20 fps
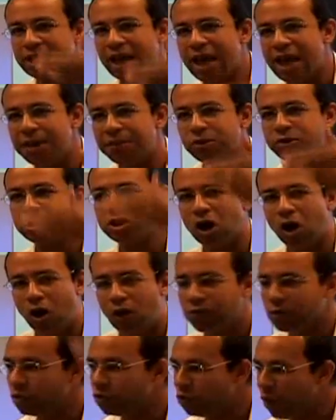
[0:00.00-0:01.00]
able to
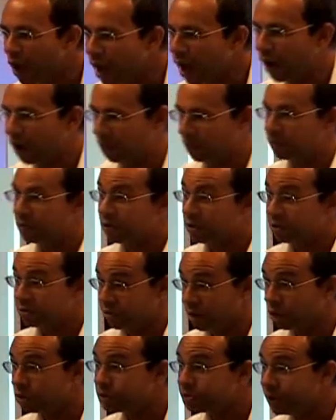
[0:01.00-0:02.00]
overwhelm
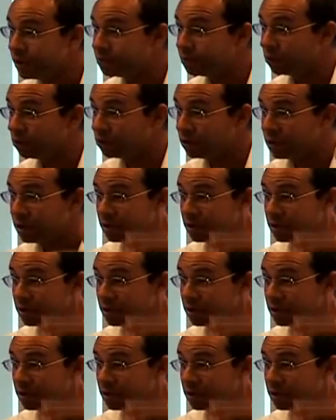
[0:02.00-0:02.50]
those people,